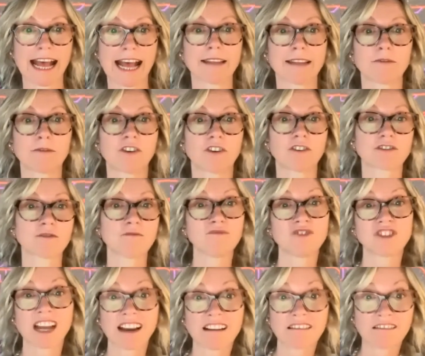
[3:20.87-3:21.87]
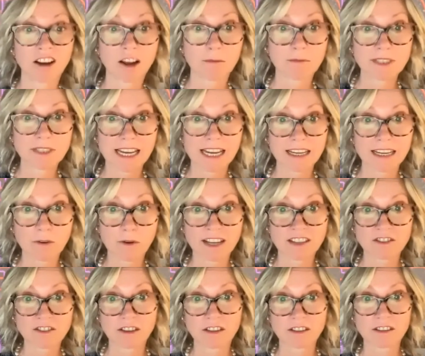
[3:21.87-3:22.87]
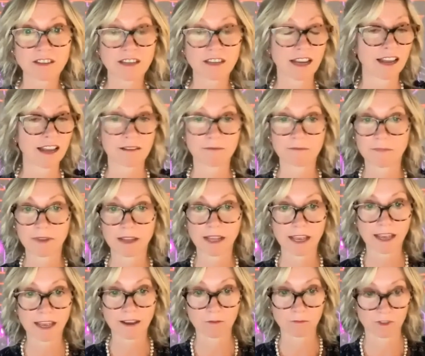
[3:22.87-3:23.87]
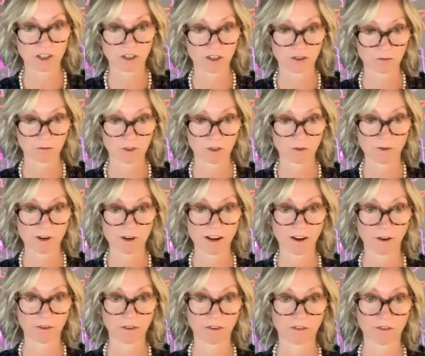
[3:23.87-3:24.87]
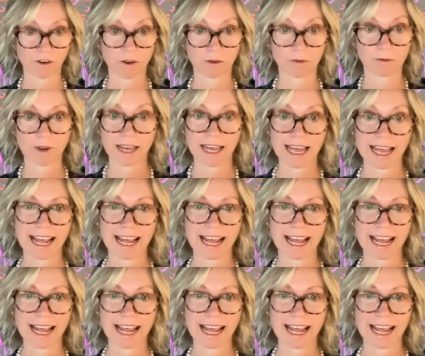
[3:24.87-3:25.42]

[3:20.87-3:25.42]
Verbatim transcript: And then we've got some general update questions, um, uh, which which we'll go through.